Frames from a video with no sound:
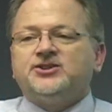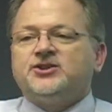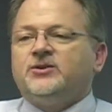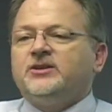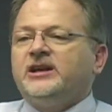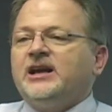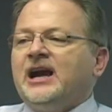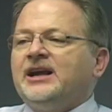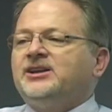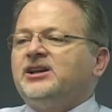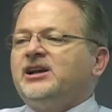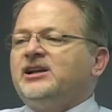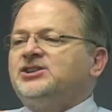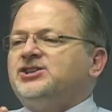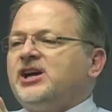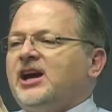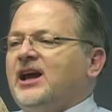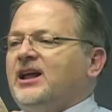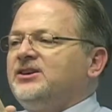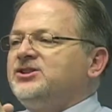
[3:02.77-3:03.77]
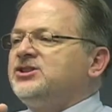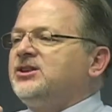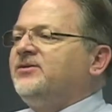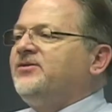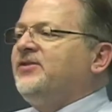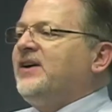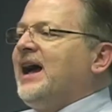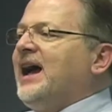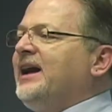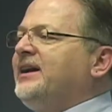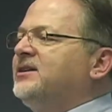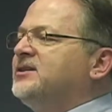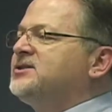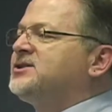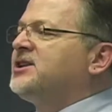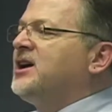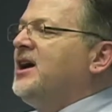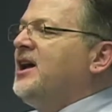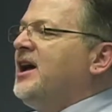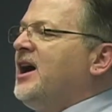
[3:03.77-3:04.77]
So the Idea Challenge, the
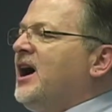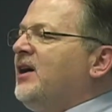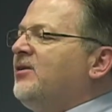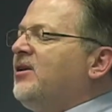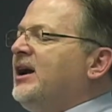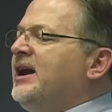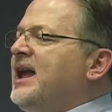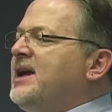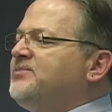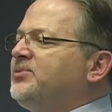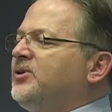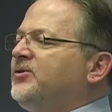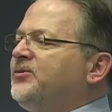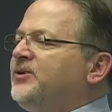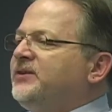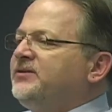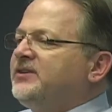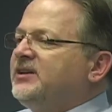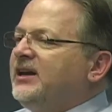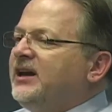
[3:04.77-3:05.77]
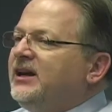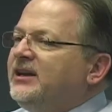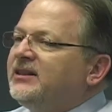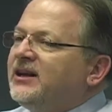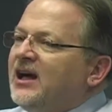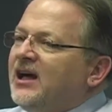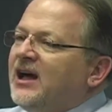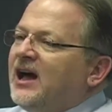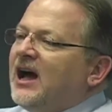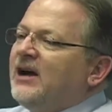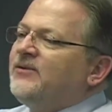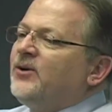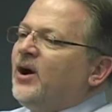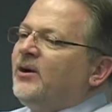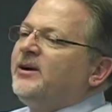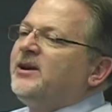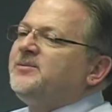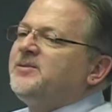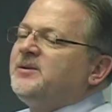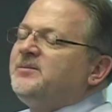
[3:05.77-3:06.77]
finals are on April 15th. I've
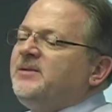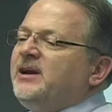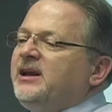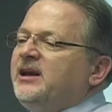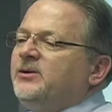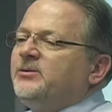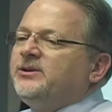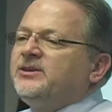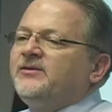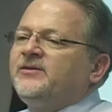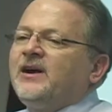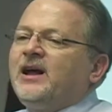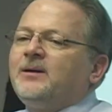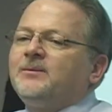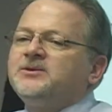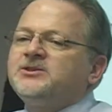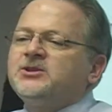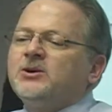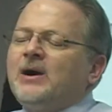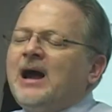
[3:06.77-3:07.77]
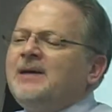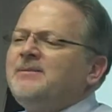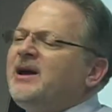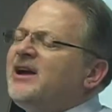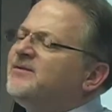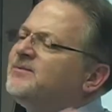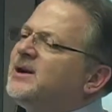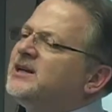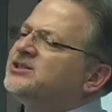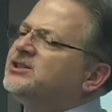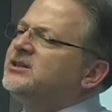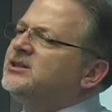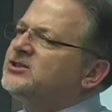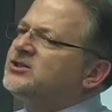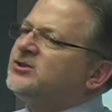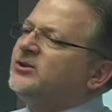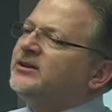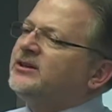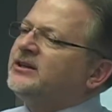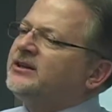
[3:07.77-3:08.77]
already been meeting with development. So I may have mentioned this
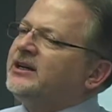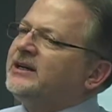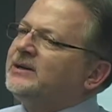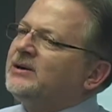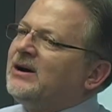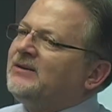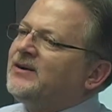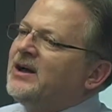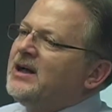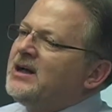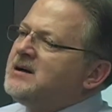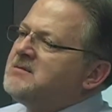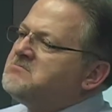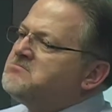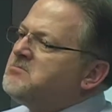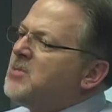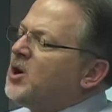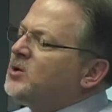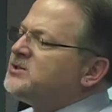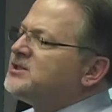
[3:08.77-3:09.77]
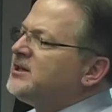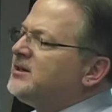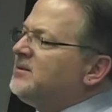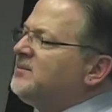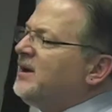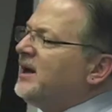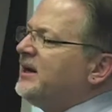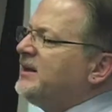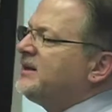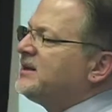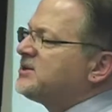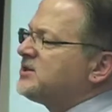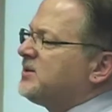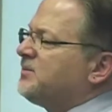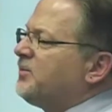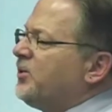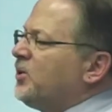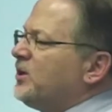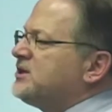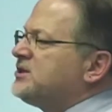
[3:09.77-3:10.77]
during the kickoff. Most of the money that
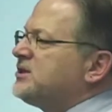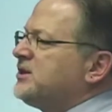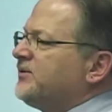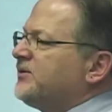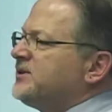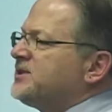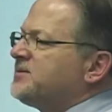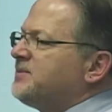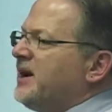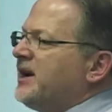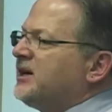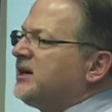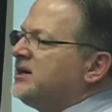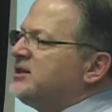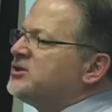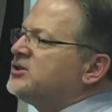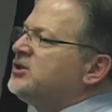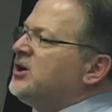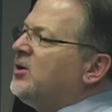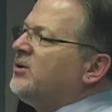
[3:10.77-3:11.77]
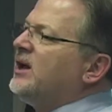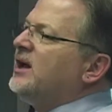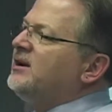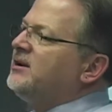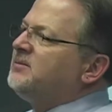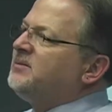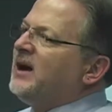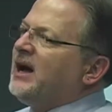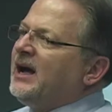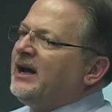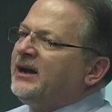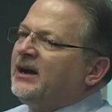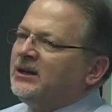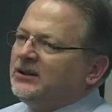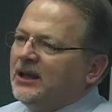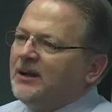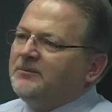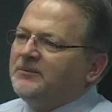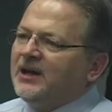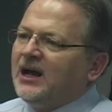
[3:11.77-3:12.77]
supports Difference Maker is donated by
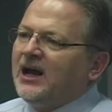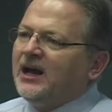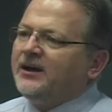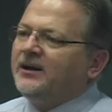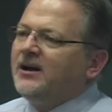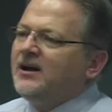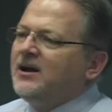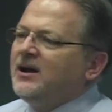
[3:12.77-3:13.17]
alumni.